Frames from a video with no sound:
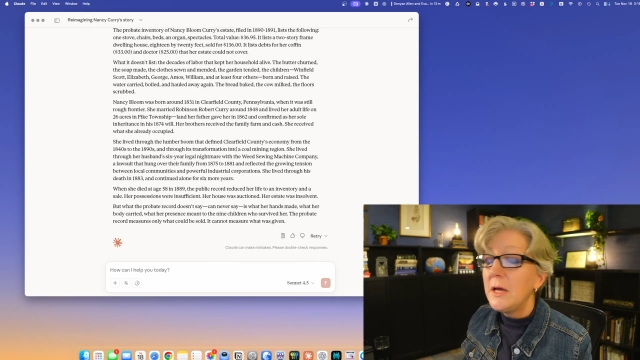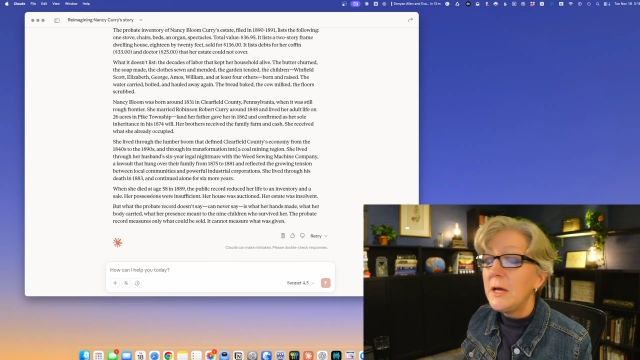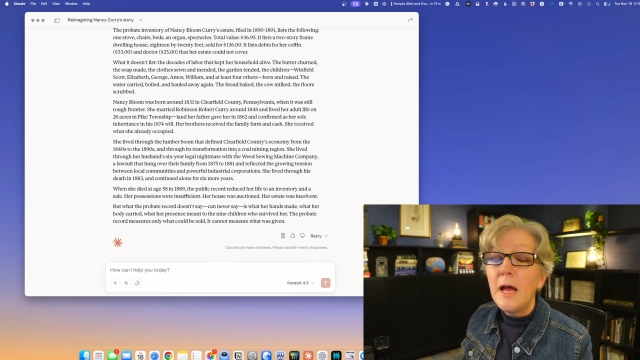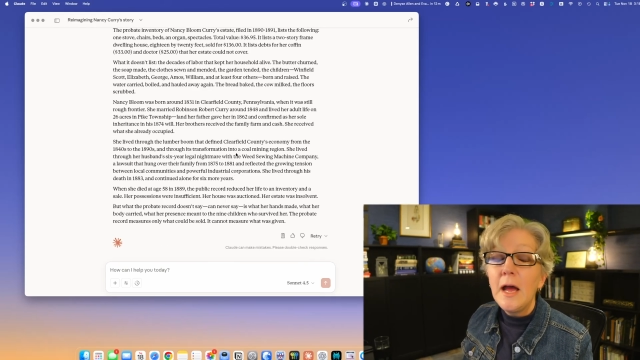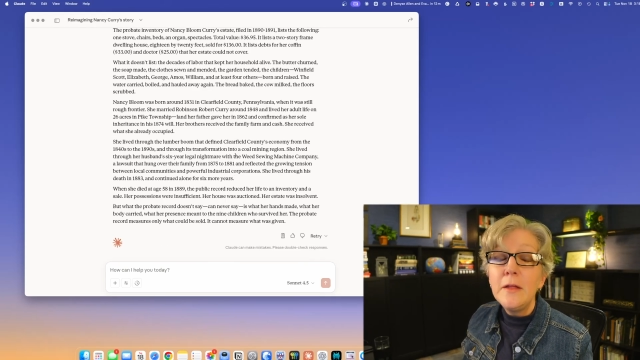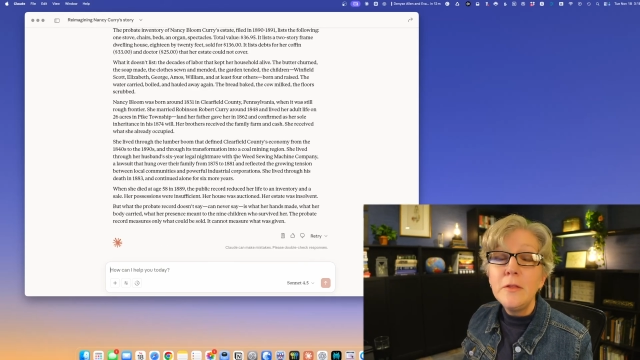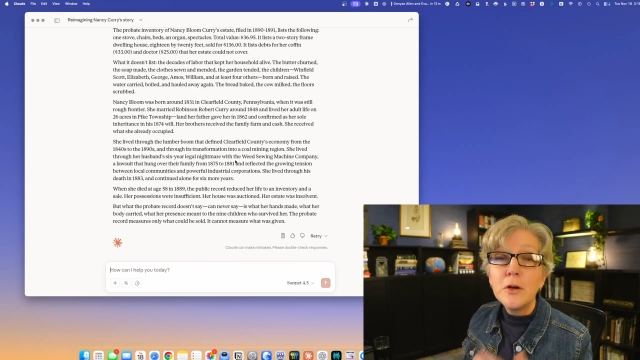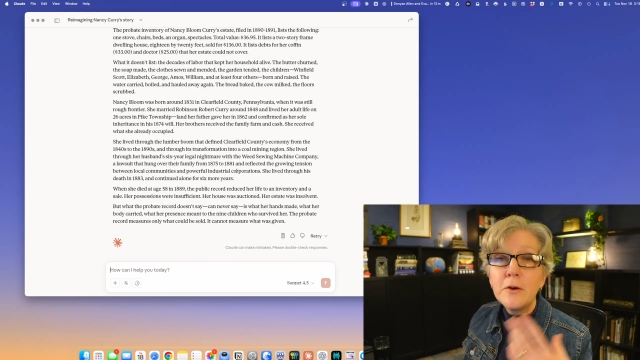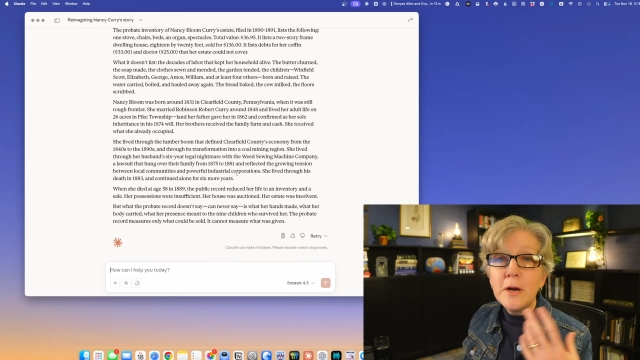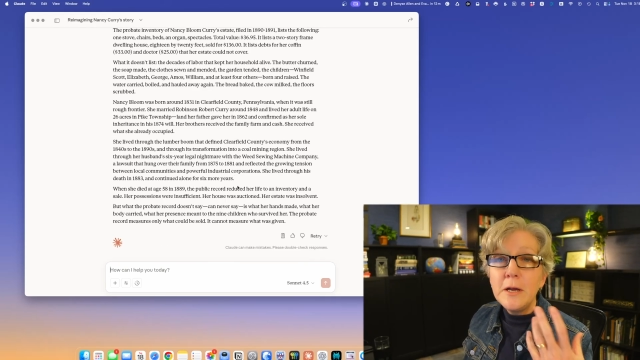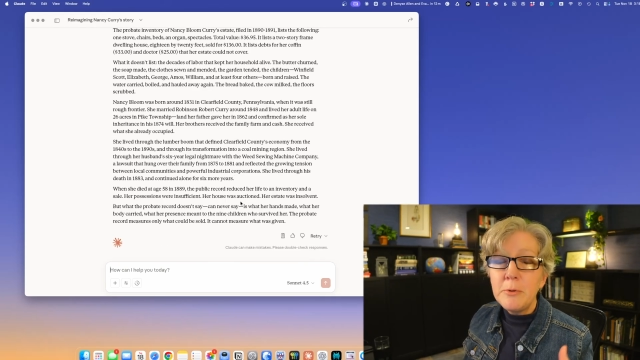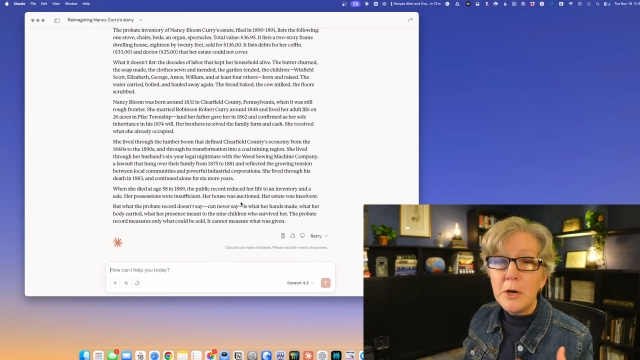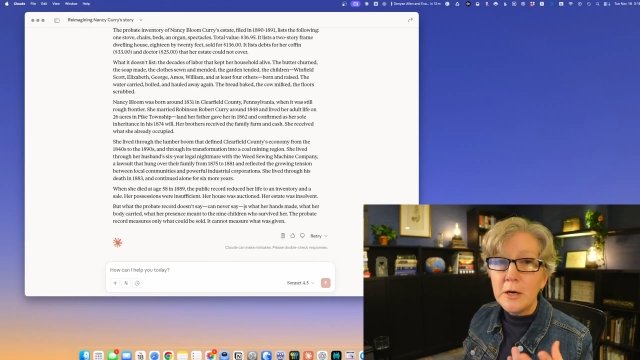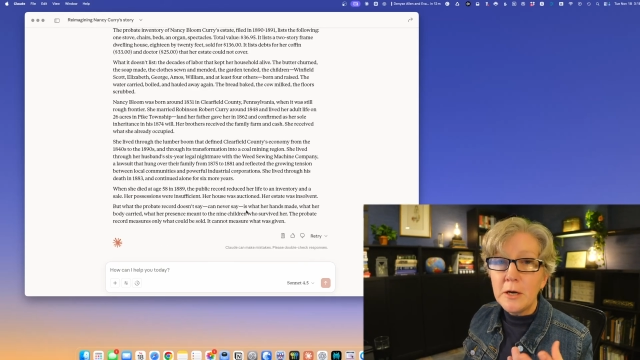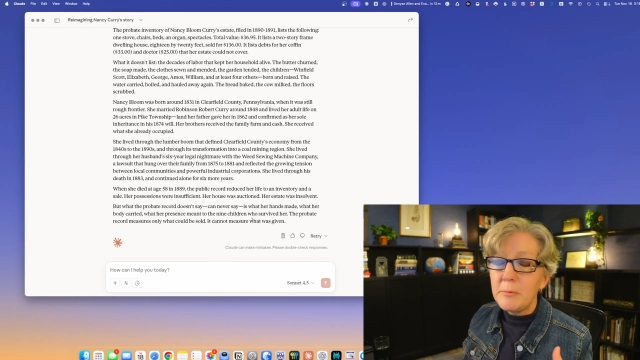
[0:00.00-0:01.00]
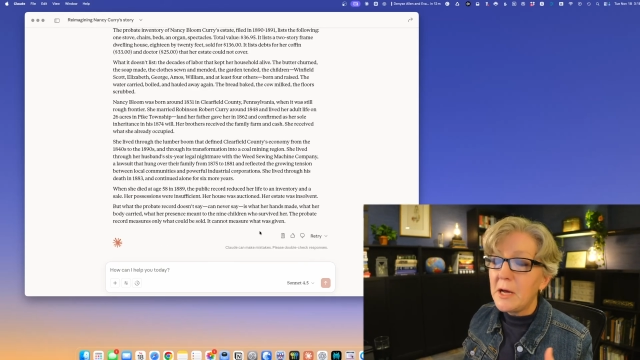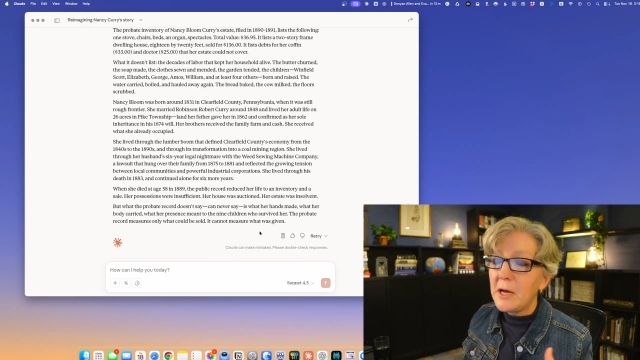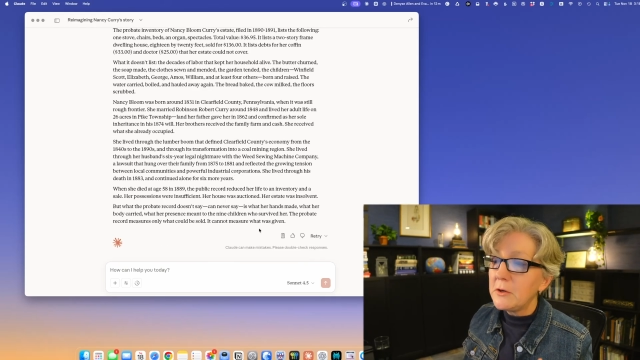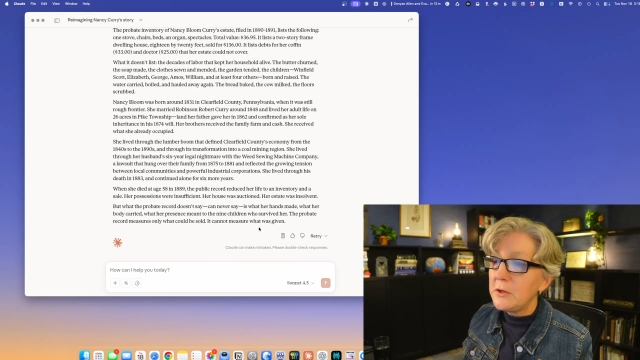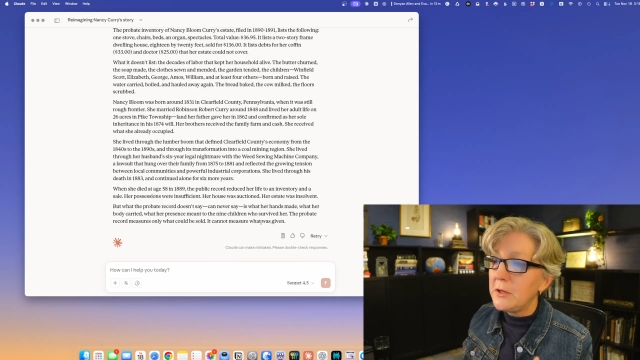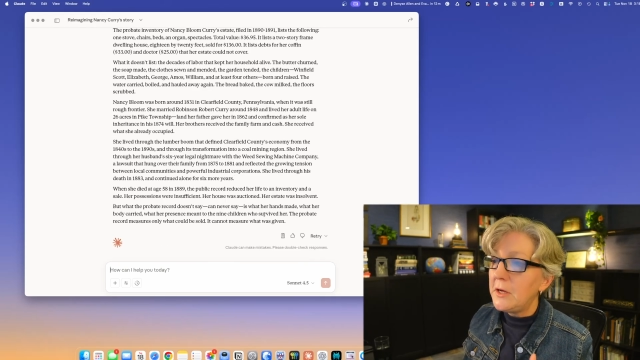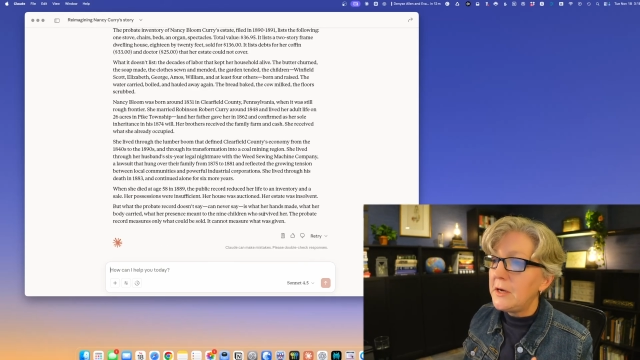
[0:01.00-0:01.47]
And the great part about
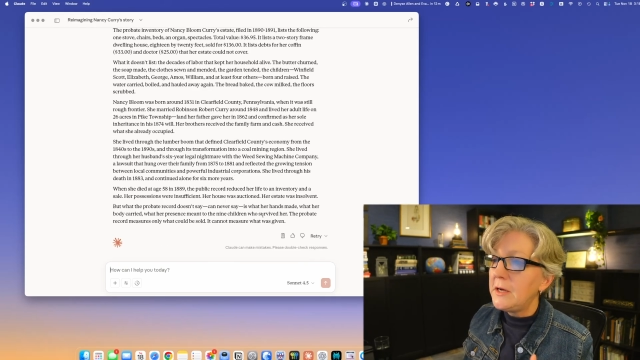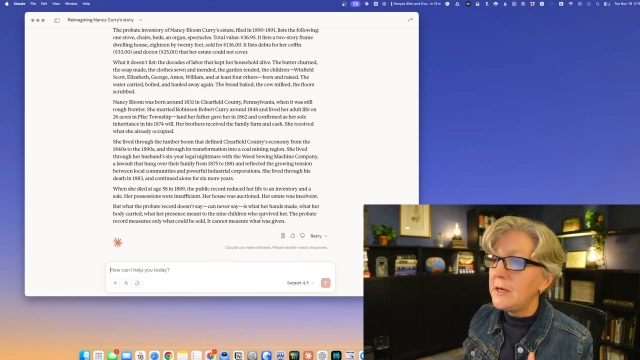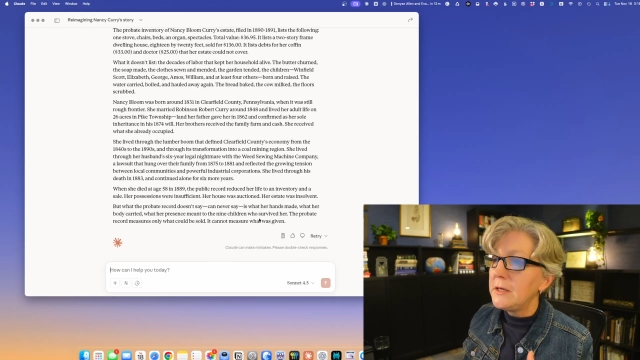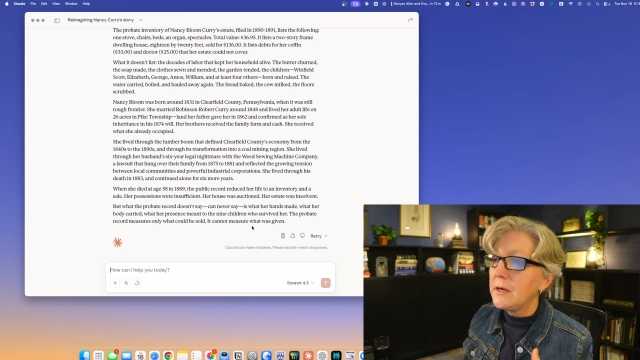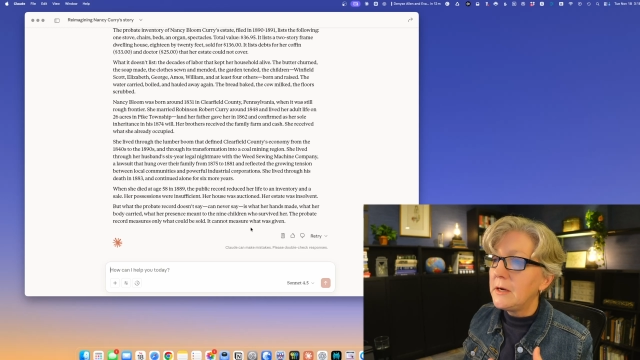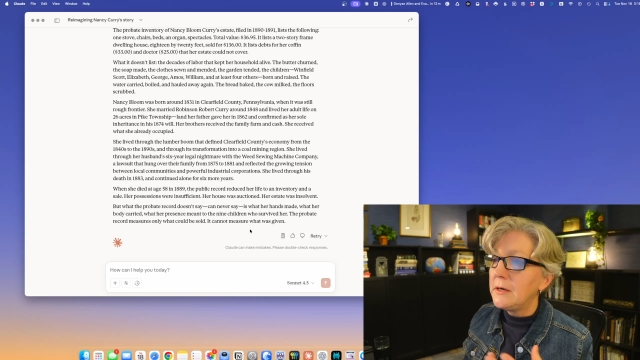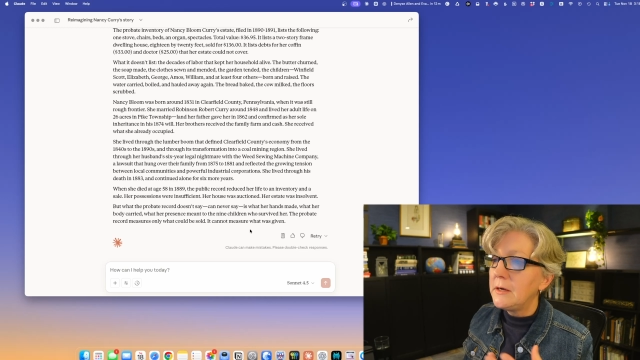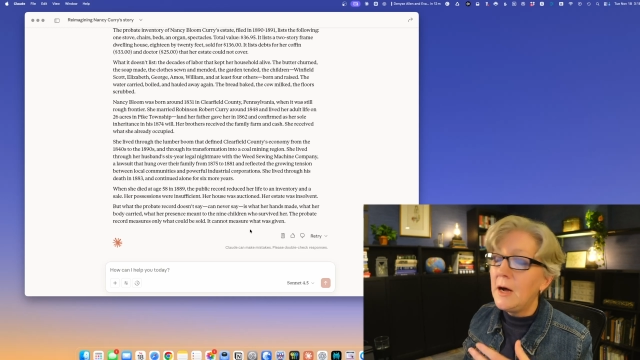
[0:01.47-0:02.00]
Claude, uh,